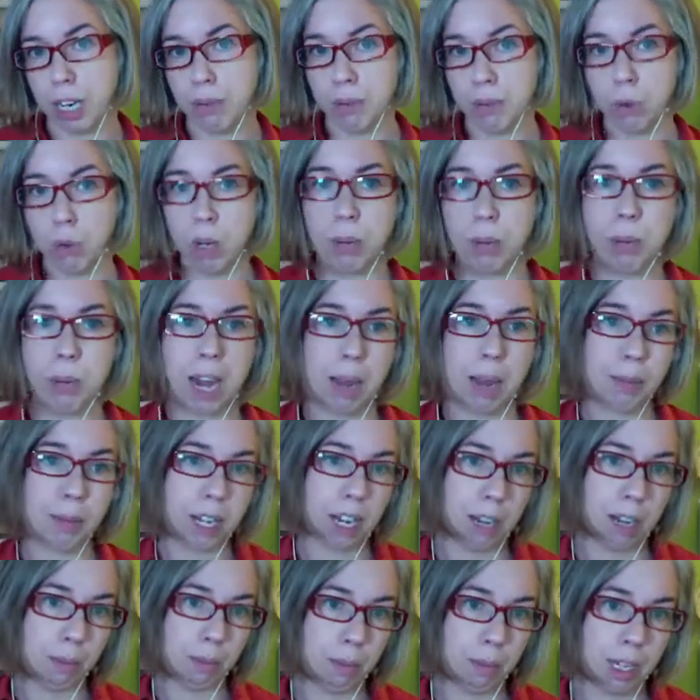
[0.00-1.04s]
morning nap
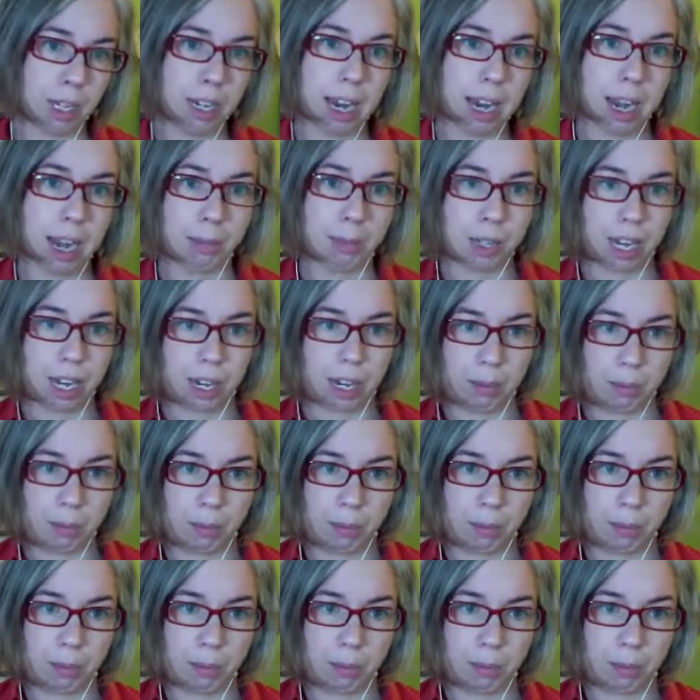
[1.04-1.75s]
time, mid nap time,